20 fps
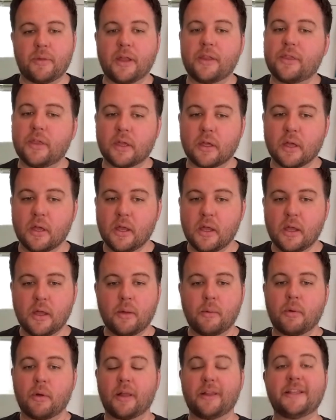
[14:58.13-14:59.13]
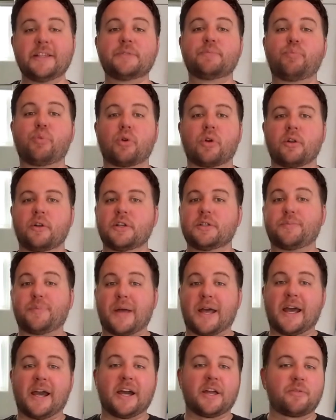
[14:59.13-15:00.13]
But I think at least Bordeleau's
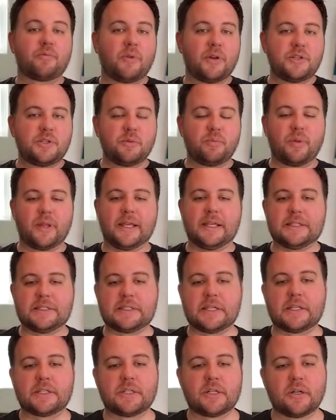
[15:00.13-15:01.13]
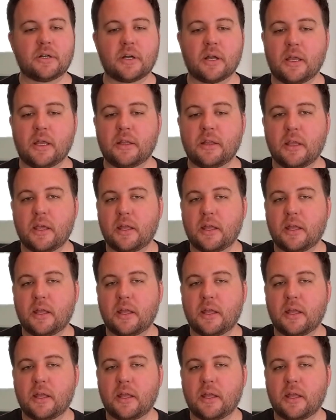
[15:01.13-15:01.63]
pathway to playing center in the